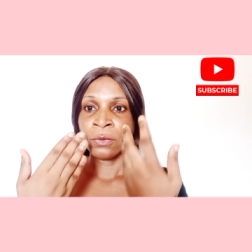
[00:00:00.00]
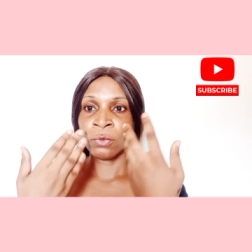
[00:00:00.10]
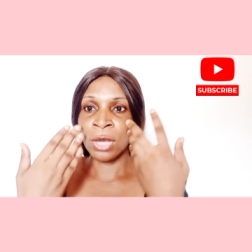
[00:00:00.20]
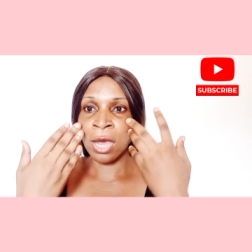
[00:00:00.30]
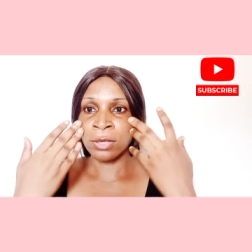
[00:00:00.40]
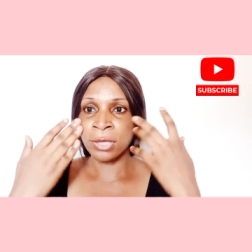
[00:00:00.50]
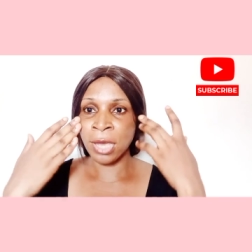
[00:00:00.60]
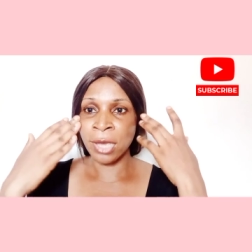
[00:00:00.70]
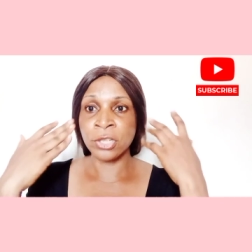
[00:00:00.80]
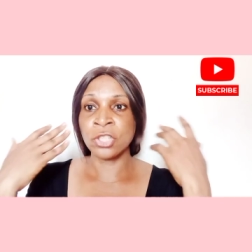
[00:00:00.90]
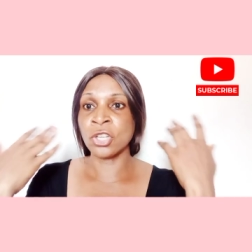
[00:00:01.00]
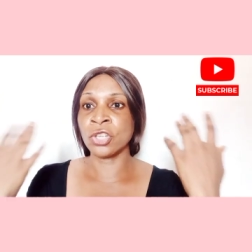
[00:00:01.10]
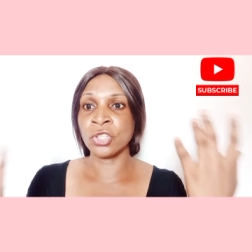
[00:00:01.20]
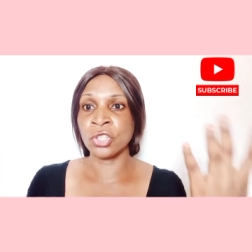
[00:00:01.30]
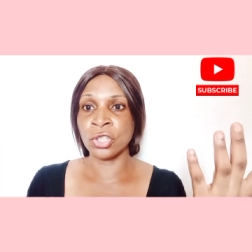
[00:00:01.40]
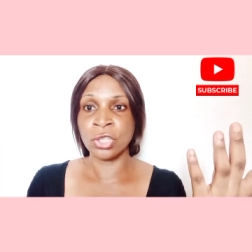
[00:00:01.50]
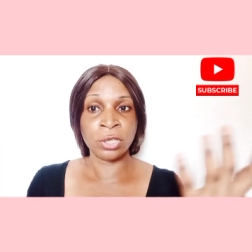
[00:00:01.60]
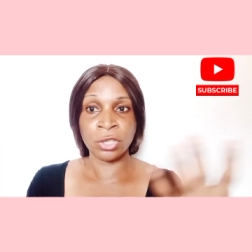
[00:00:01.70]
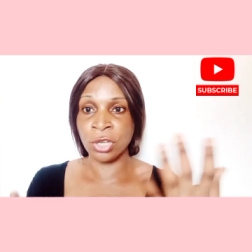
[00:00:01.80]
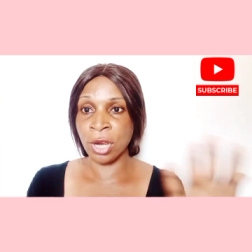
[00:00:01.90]
without uh, sun sh
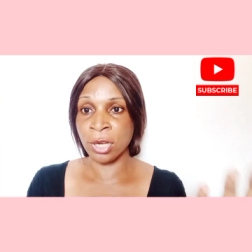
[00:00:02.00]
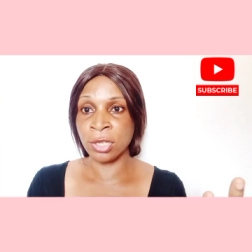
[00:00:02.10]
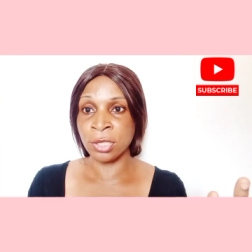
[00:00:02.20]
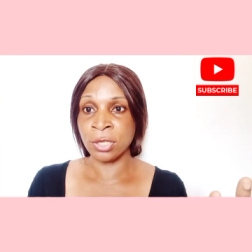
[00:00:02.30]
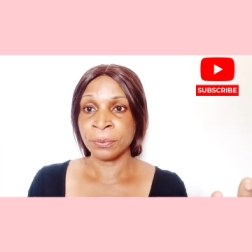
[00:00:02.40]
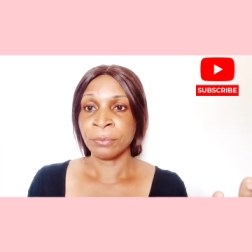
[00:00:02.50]
shades,